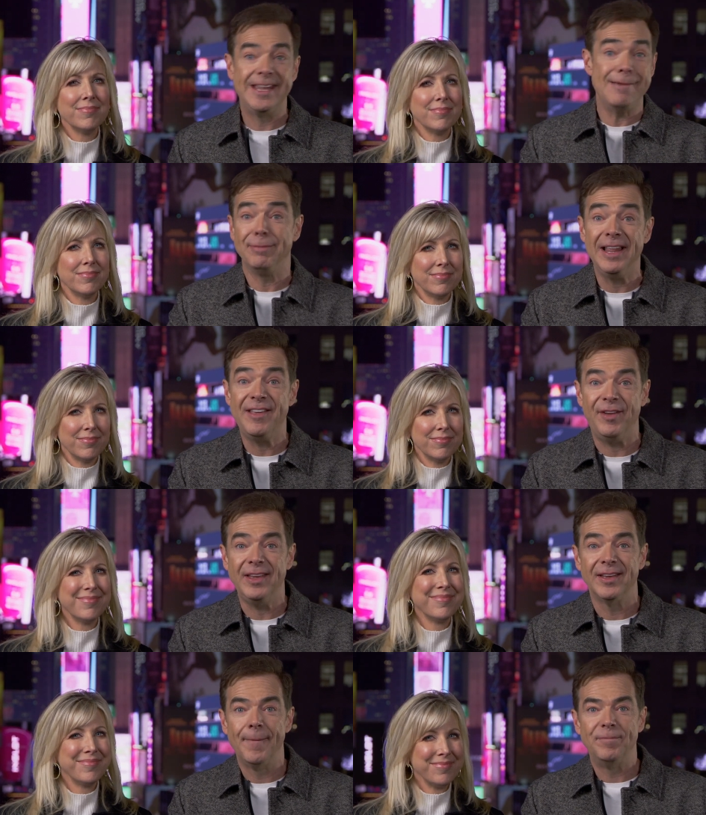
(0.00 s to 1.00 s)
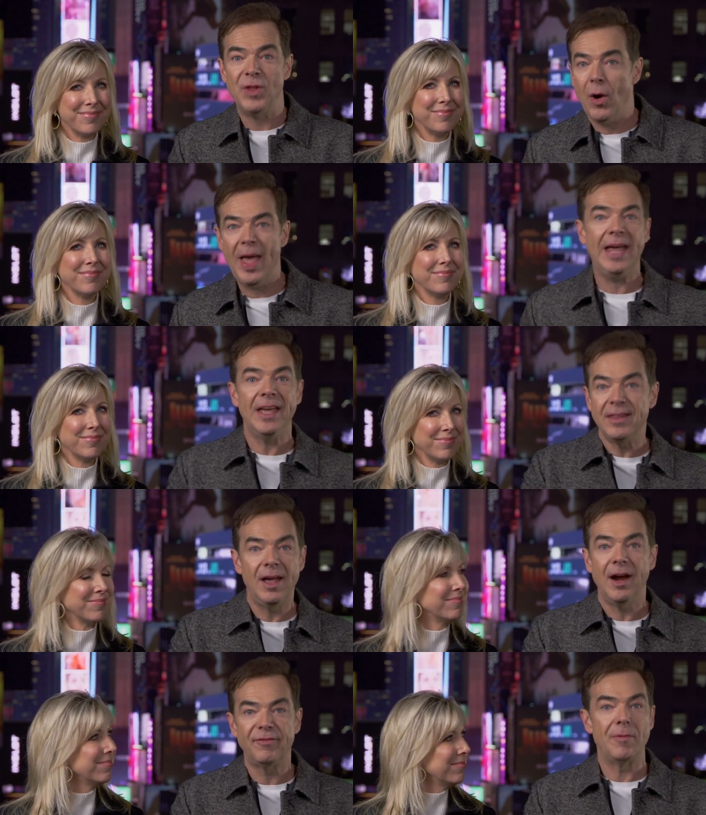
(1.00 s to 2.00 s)
Speaker 1: keep believing. No hang in
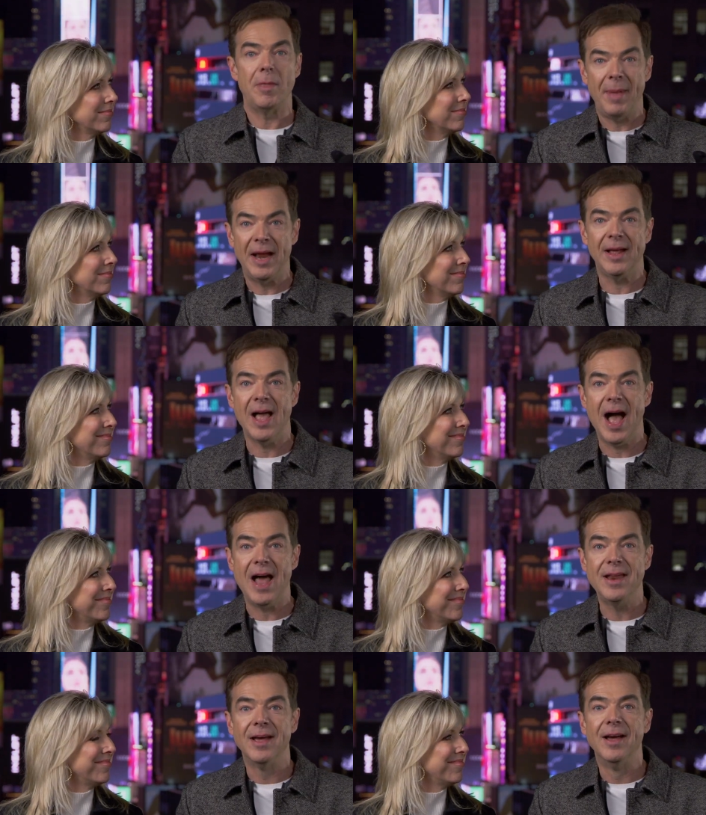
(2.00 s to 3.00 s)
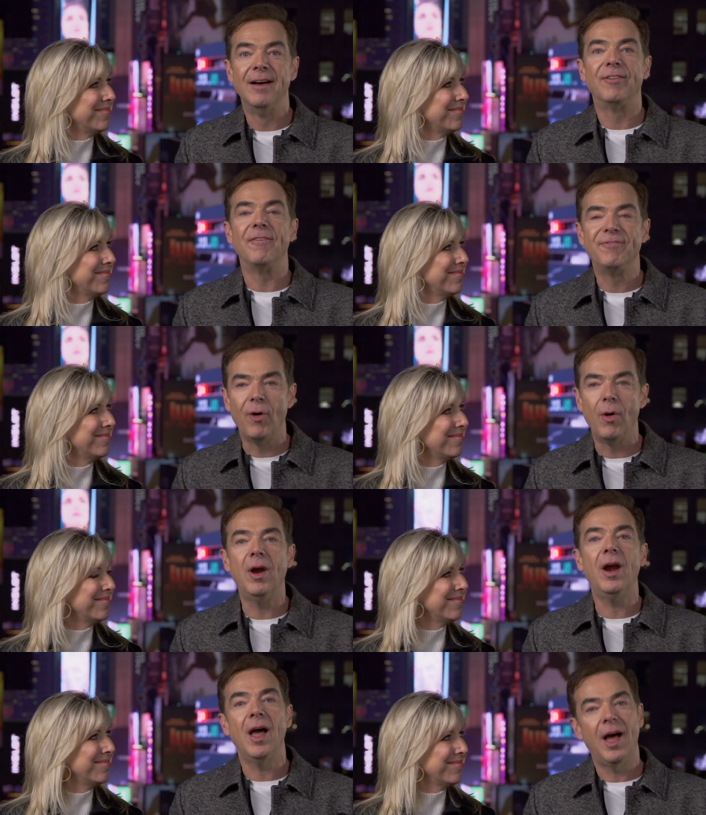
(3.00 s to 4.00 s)
there from the man of God for
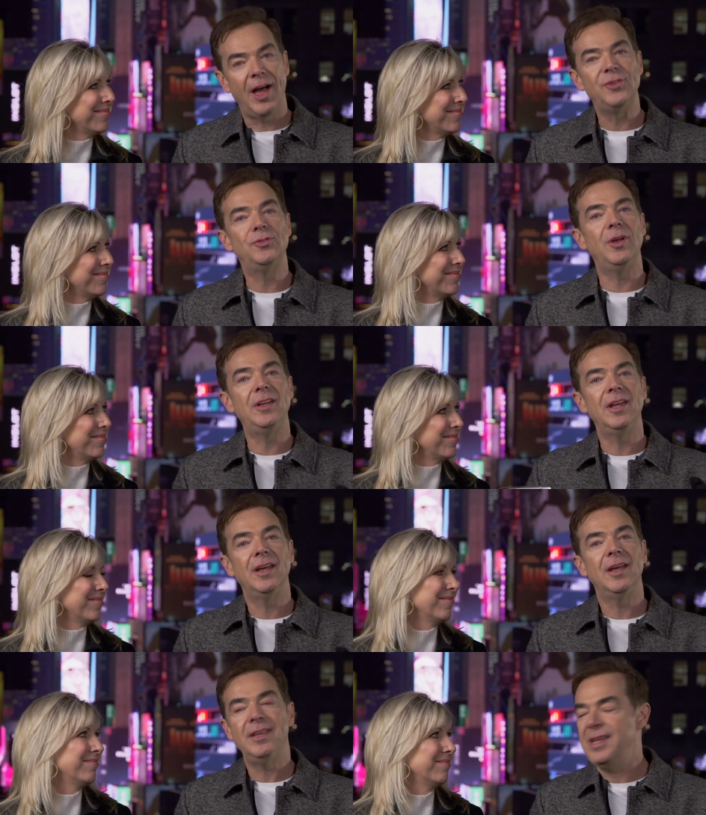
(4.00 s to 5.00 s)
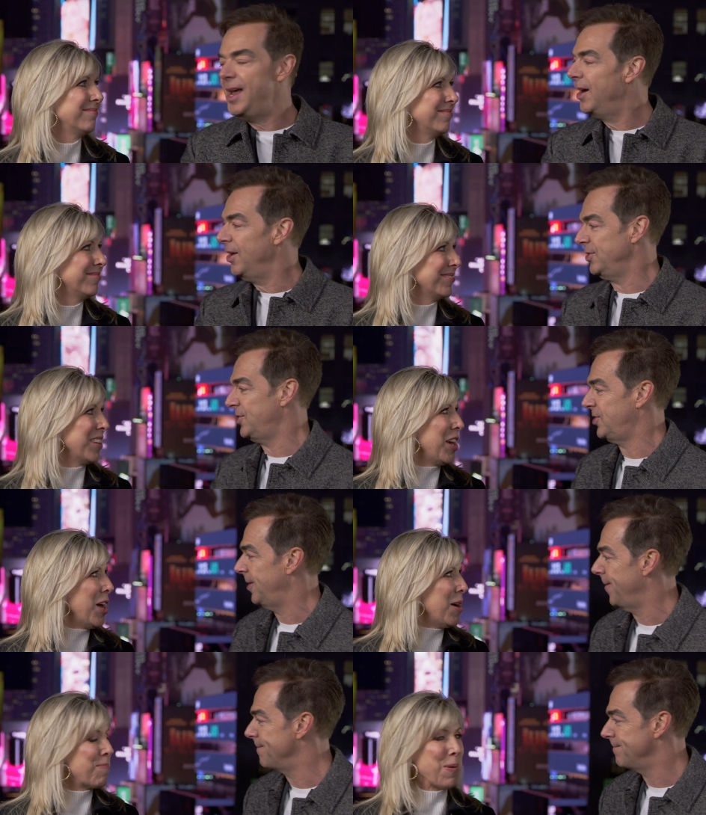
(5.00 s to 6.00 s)
400 years.
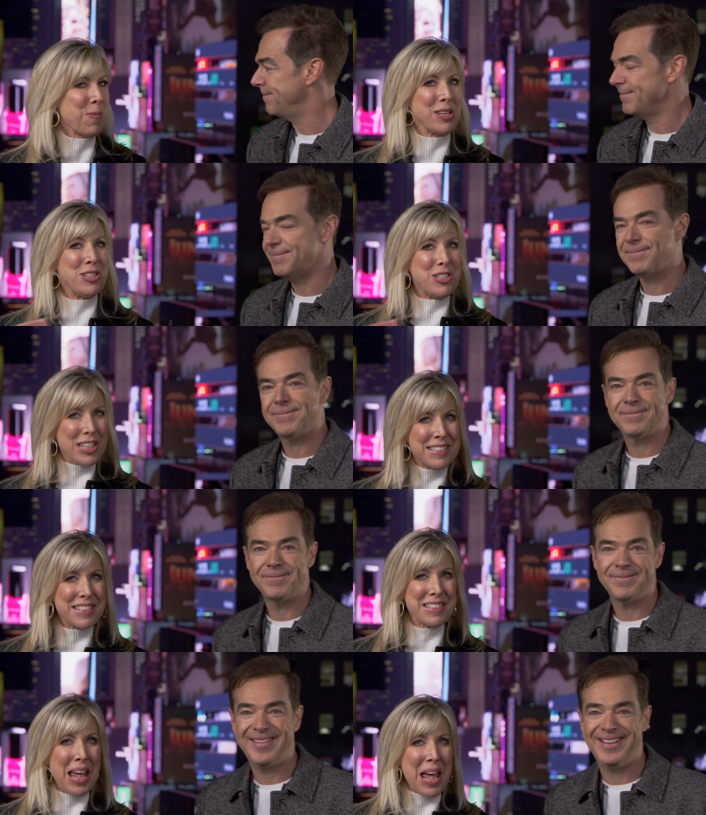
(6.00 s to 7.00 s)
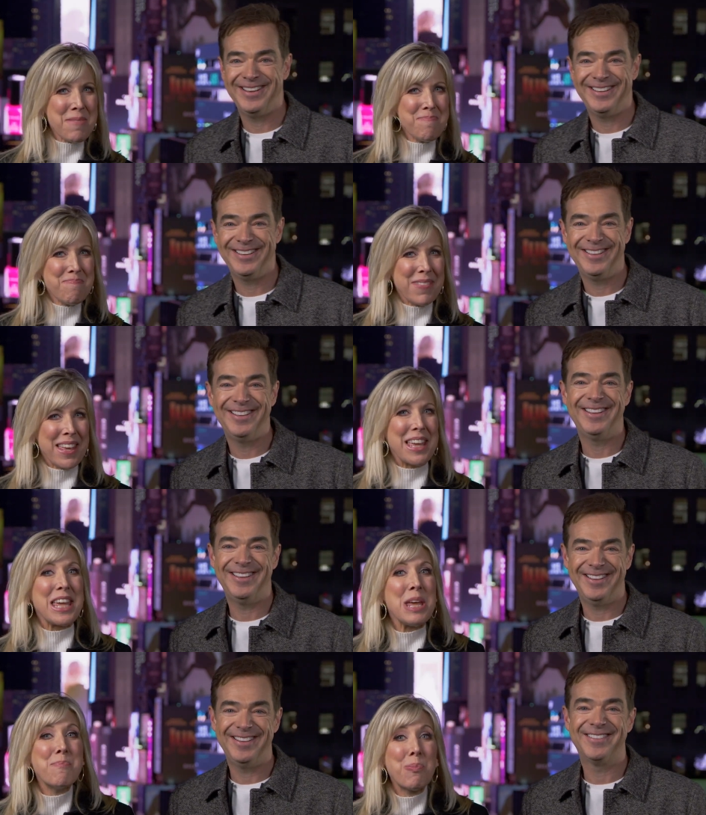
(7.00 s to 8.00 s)
Speaker 2: But when Jesus came,
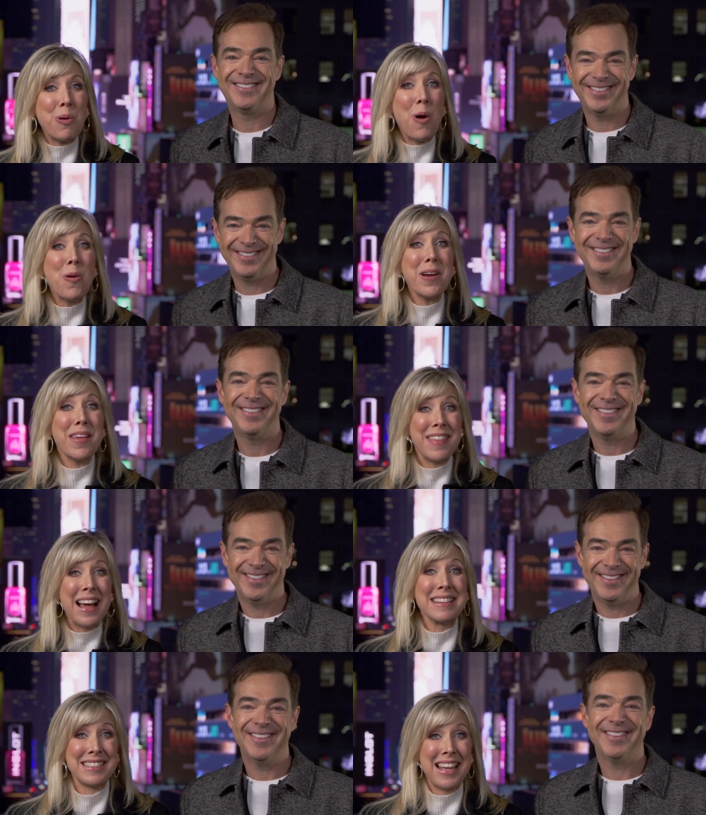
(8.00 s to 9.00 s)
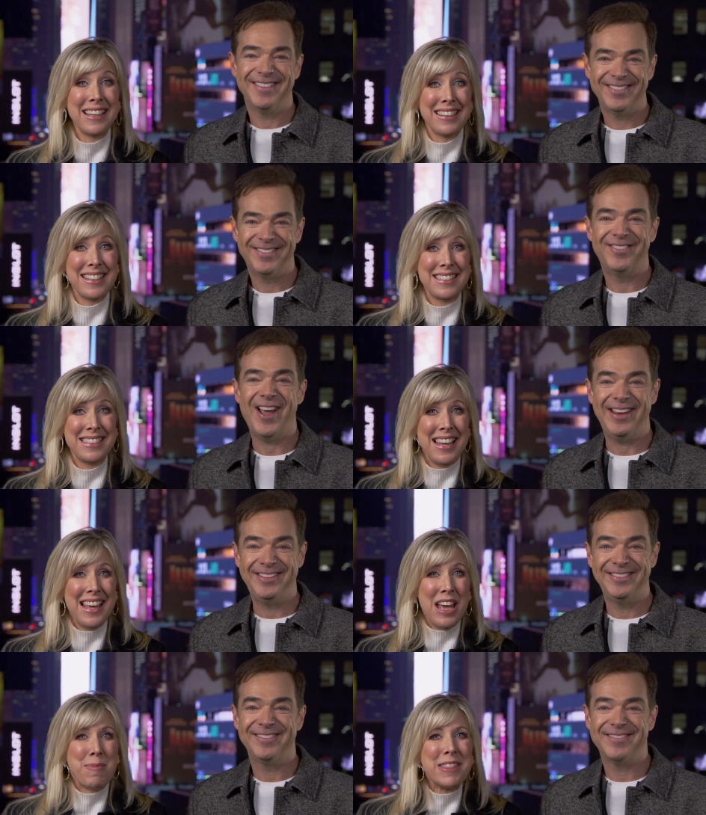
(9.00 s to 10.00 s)
he broke that silence.
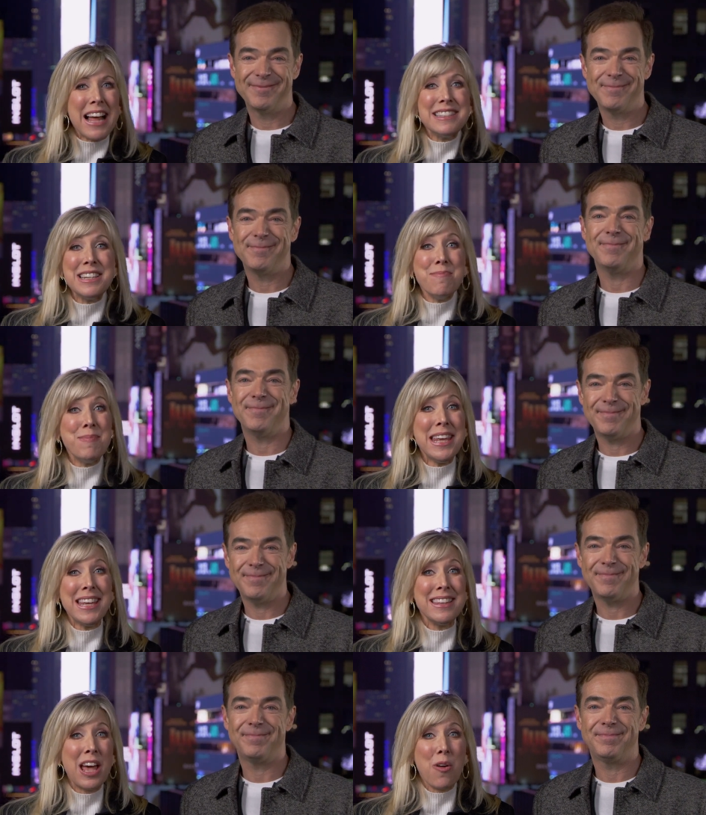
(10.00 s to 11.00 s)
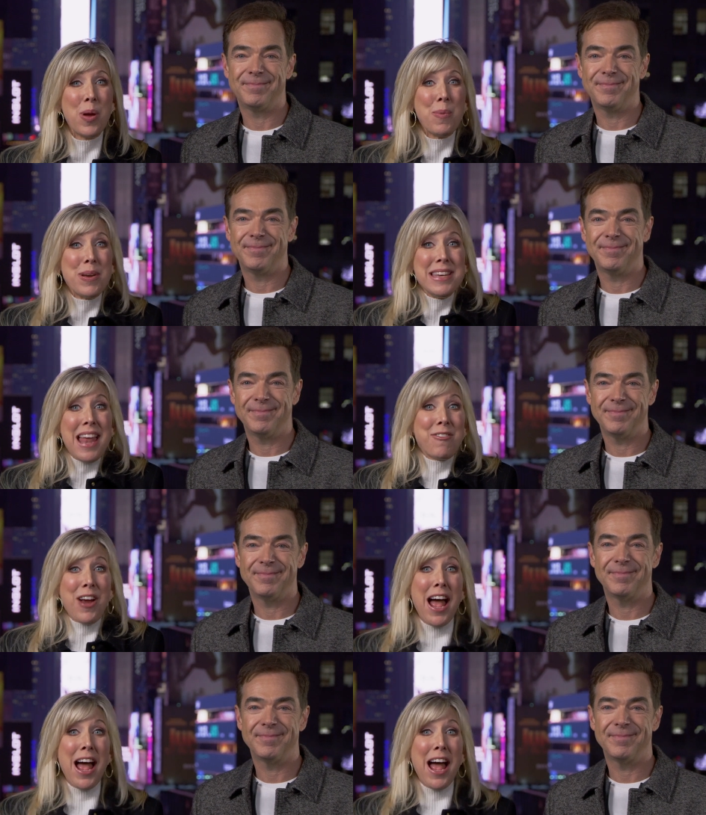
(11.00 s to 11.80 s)
But that didn't mean that we would never